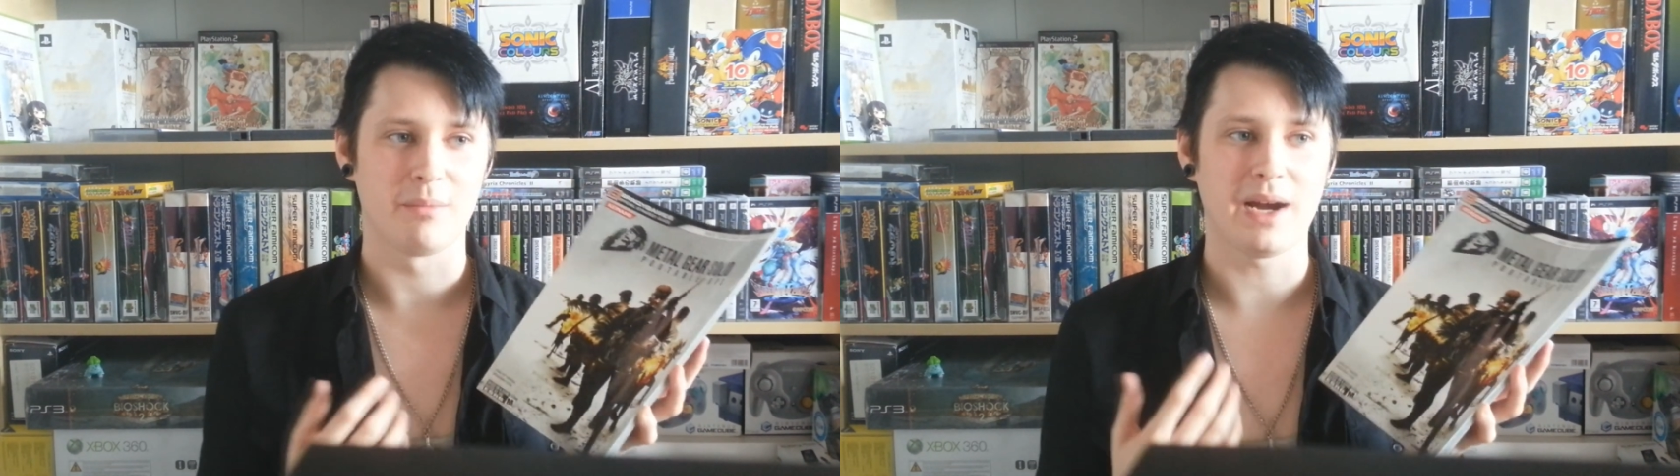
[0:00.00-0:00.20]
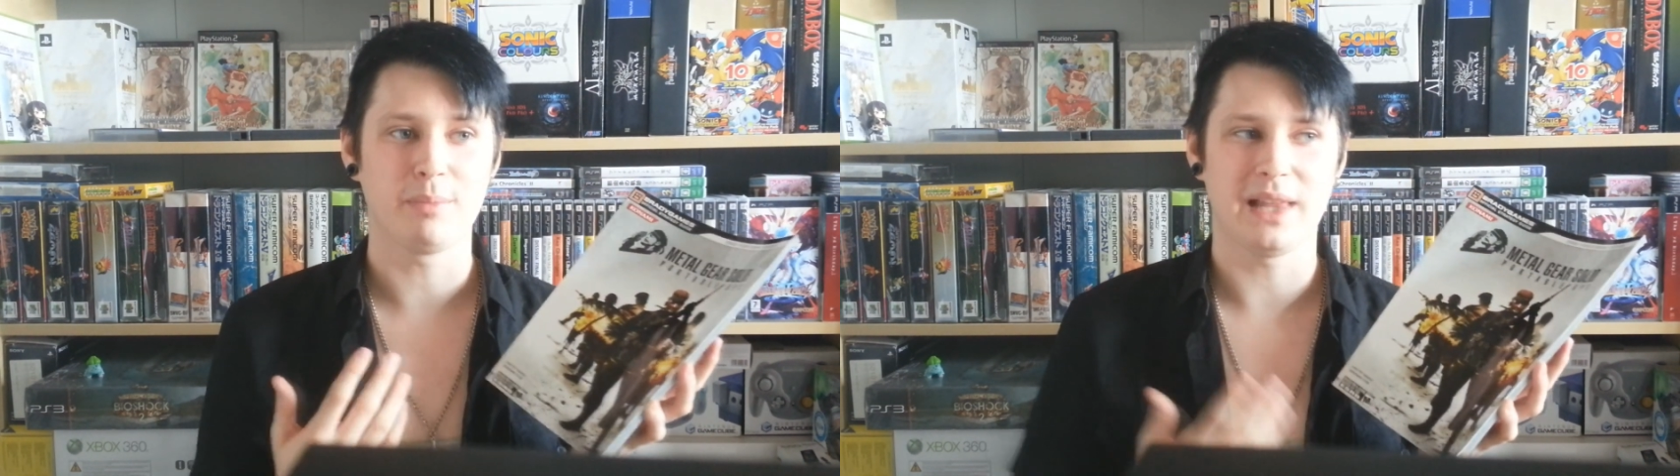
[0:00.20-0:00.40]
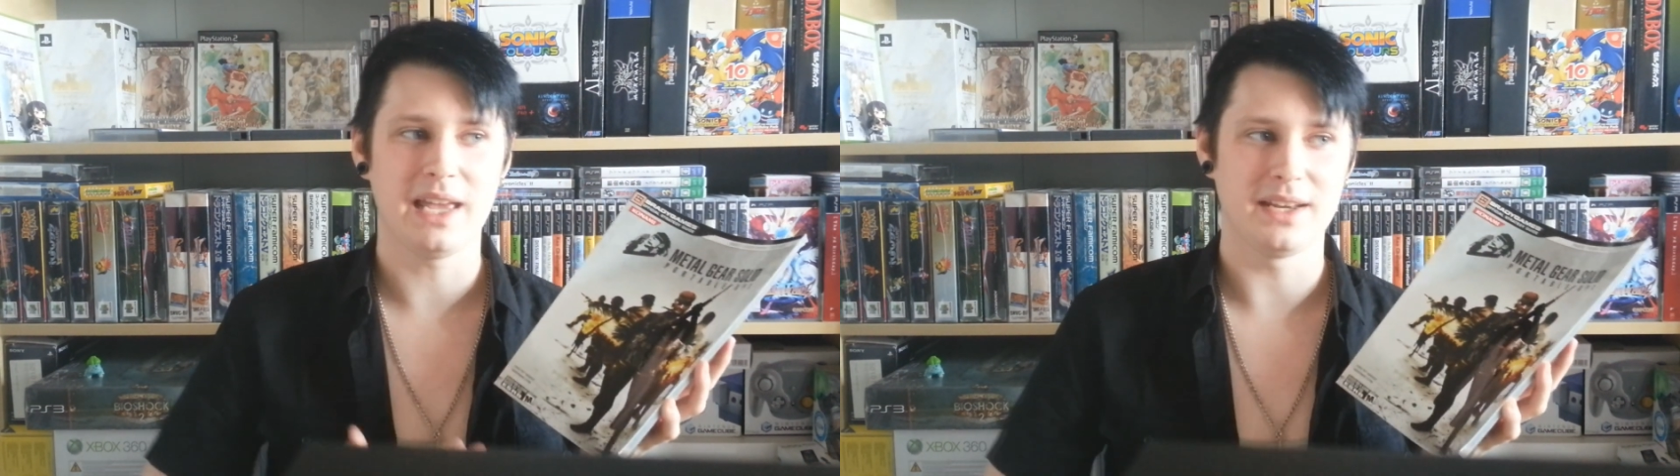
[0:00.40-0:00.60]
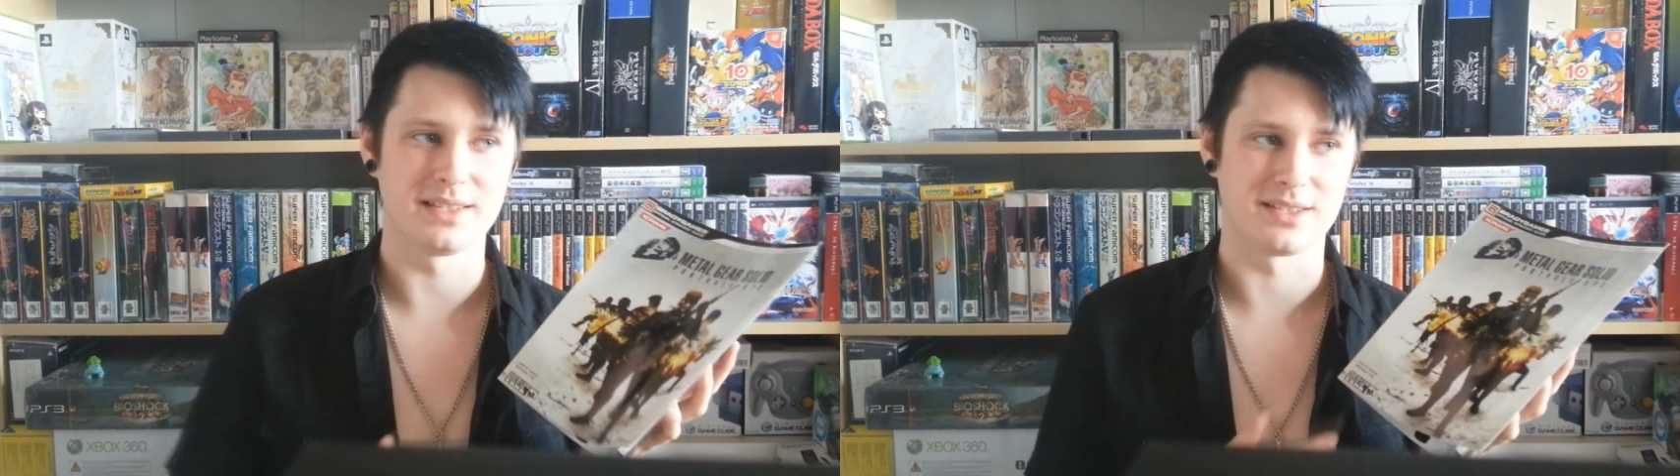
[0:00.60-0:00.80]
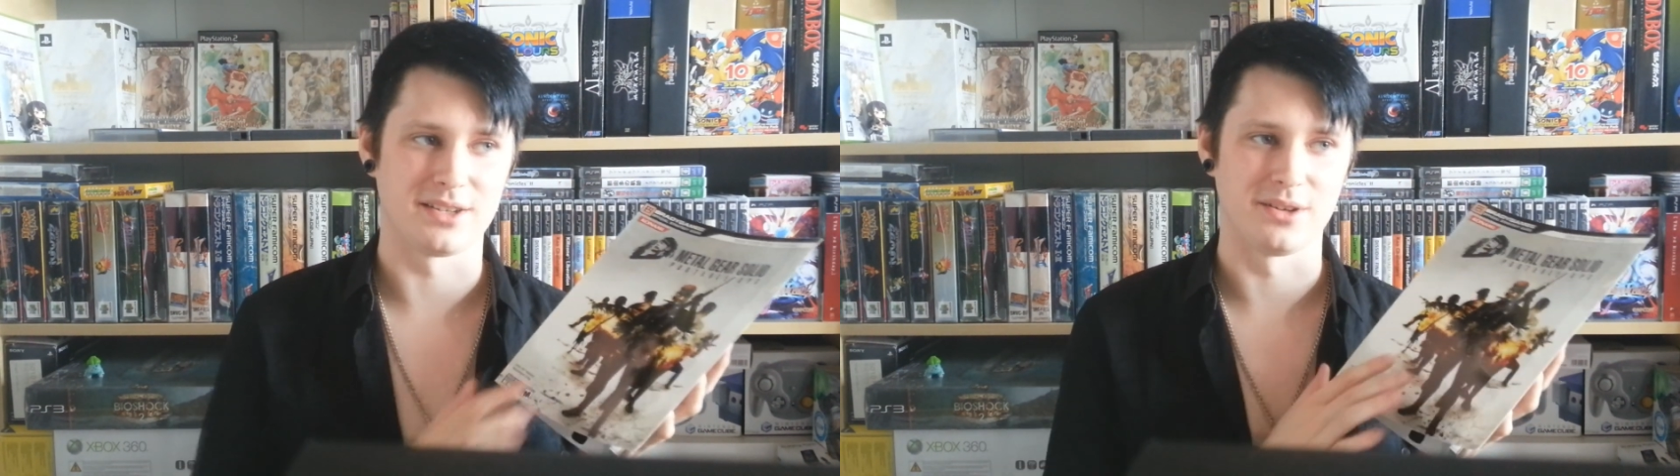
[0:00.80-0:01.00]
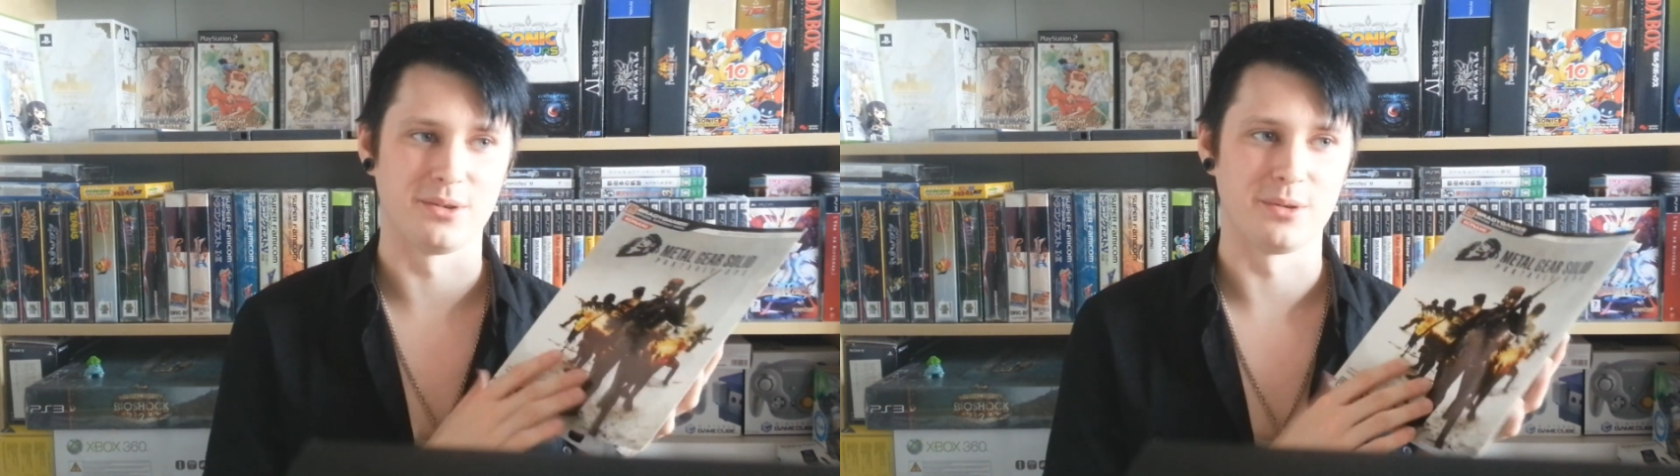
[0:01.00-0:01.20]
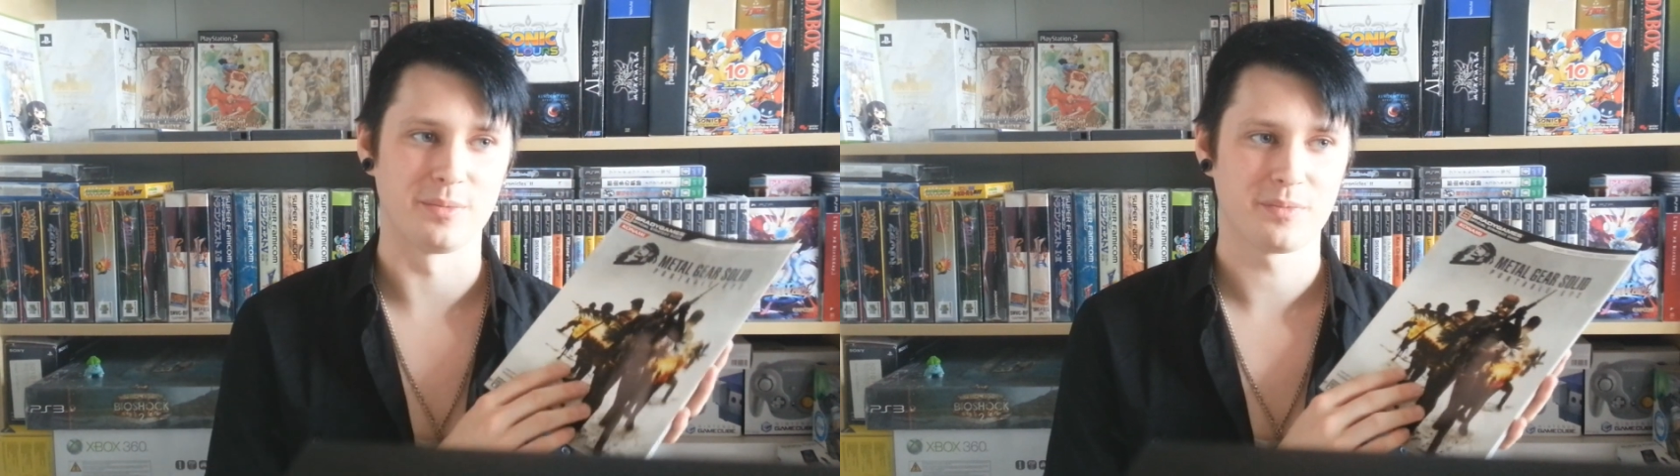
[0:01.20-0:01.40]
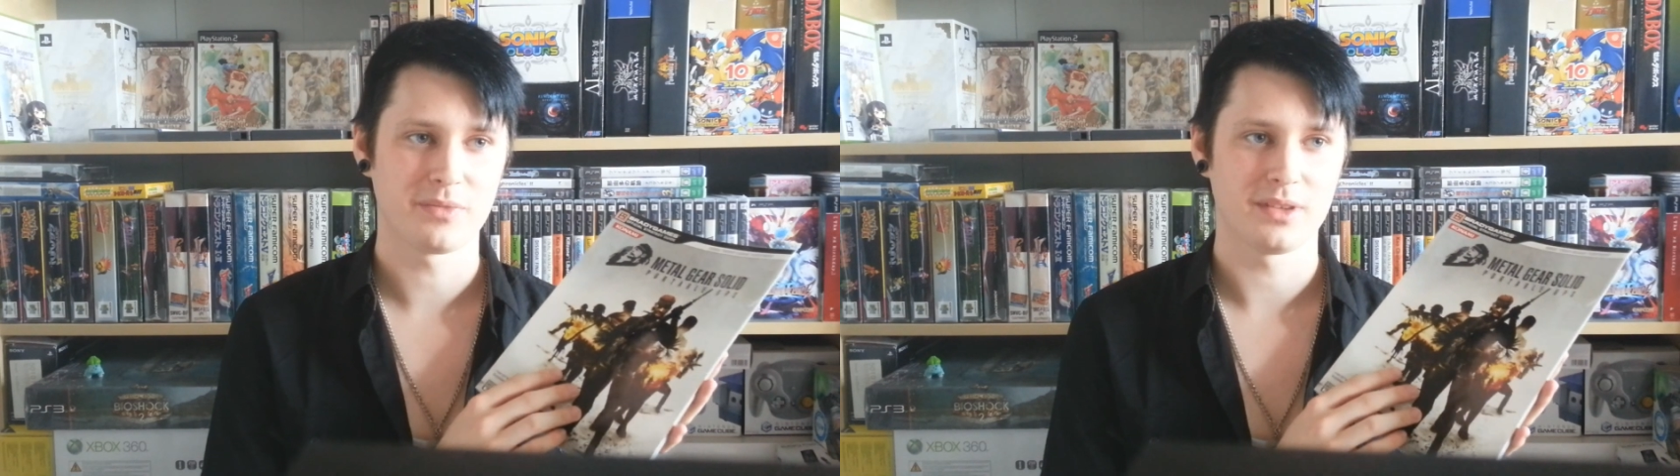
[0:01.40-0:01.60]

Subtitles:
My plan is to,